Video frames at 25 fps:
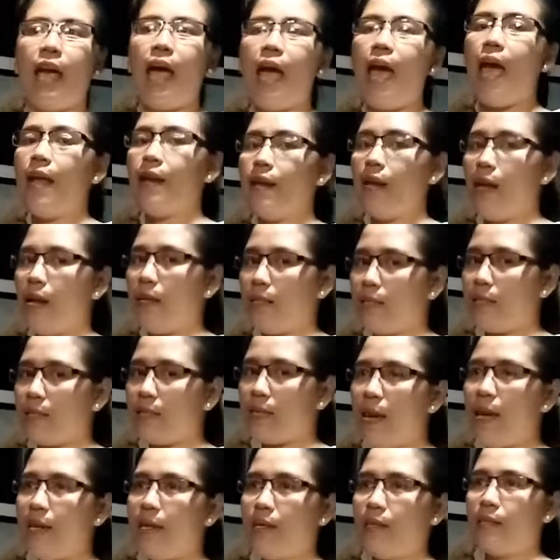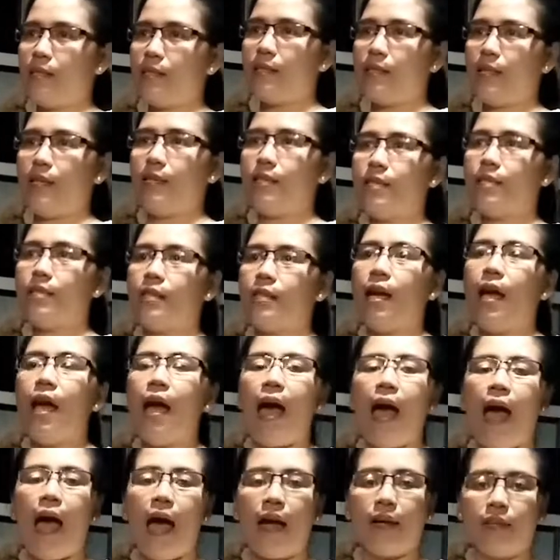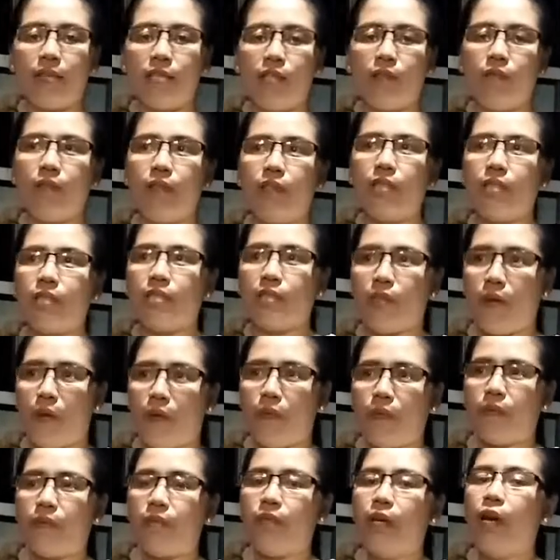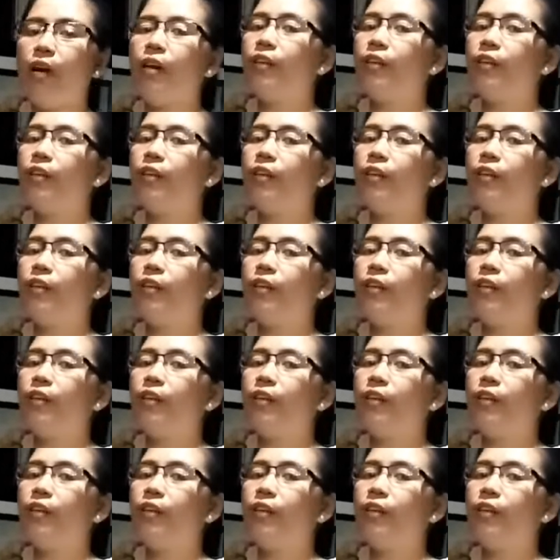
and scientists actively sought